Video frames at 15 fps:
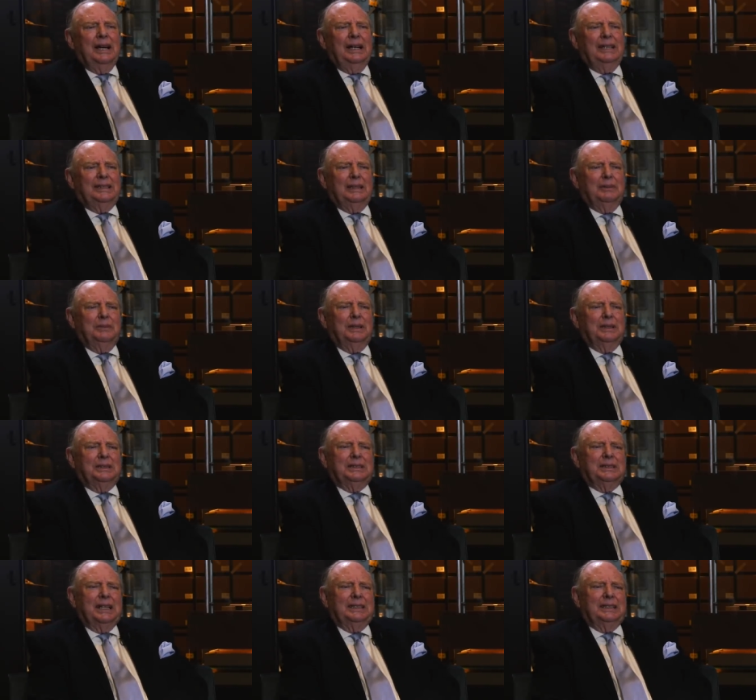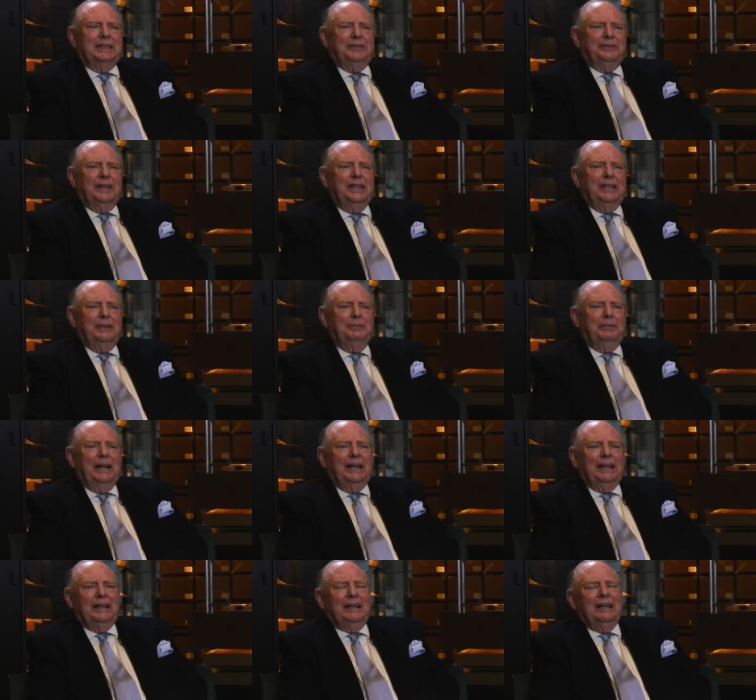He said, well, to satisfy the
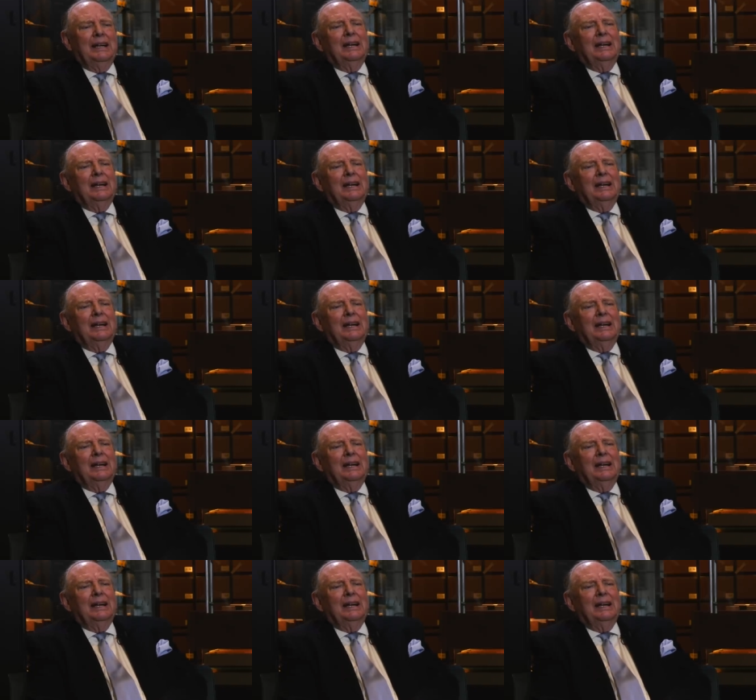bank.